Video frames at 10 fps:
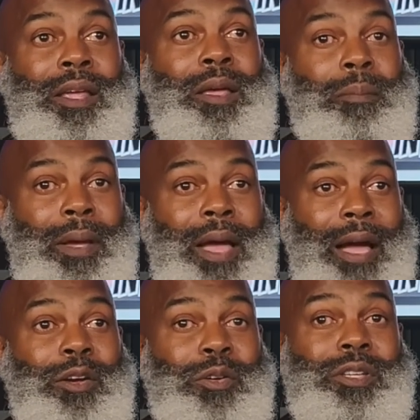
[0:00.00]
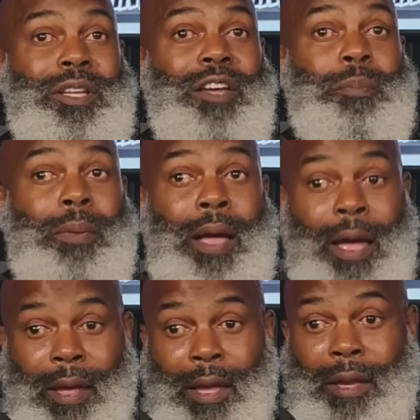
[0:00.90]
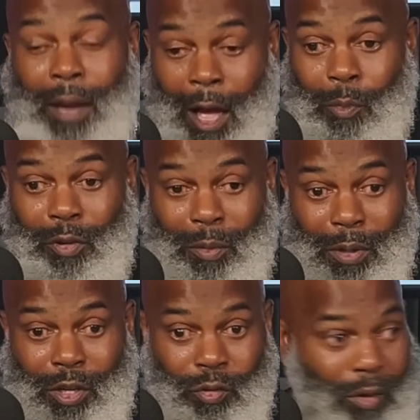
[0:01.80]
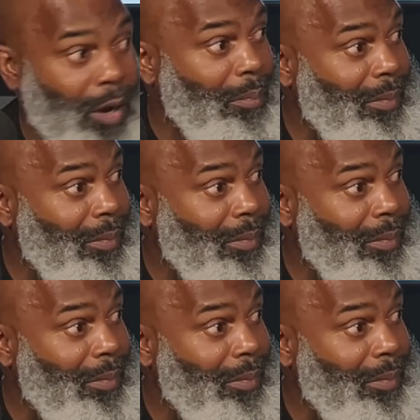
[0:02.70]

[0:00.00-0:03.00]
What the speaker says: man, I can go to the FBI and I want to be corrupt?